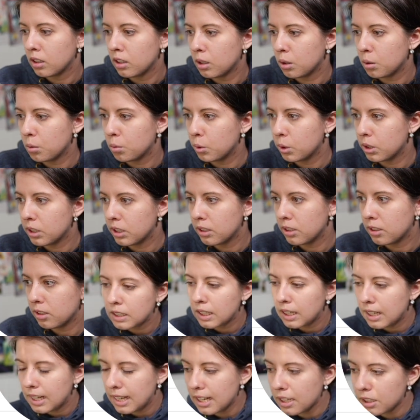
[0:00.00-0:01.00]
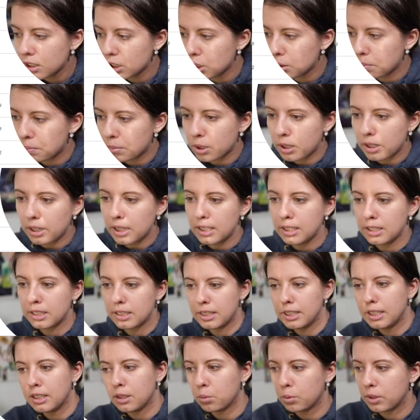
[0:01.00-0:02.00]
was enterprise
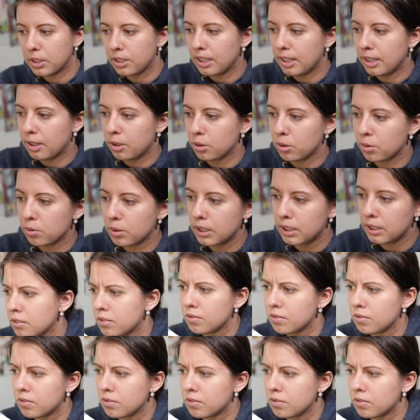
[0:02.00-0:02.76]
data warehouse, right?